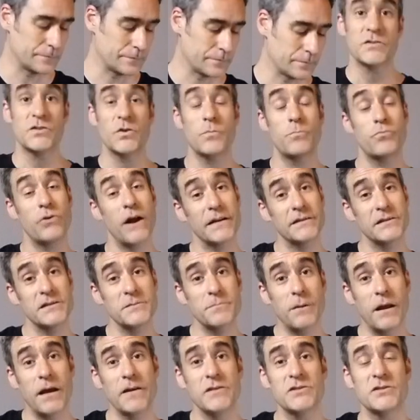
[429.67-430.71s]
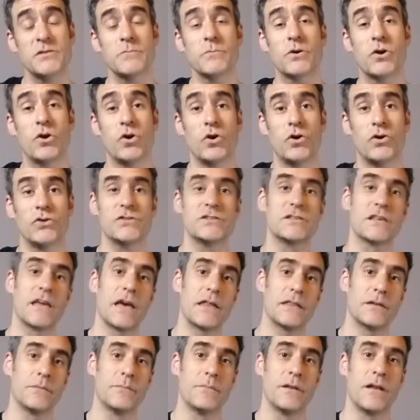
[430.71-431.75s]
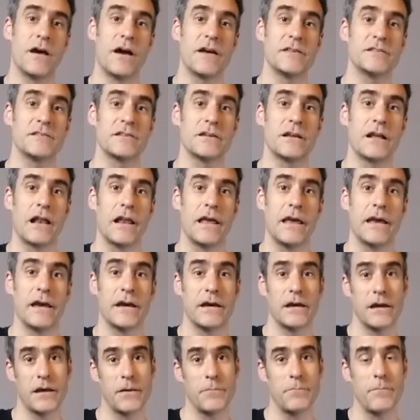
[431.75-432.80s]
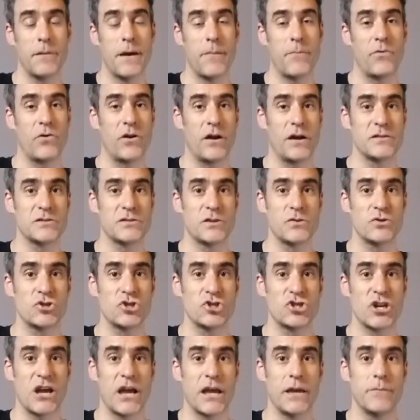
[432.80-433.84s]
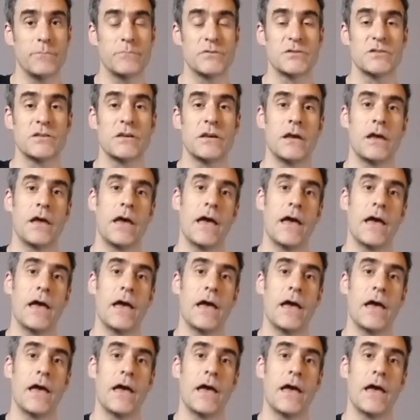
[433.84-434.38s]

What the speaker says: So practice playing some chords, get them nice and clear and memorize those shapes.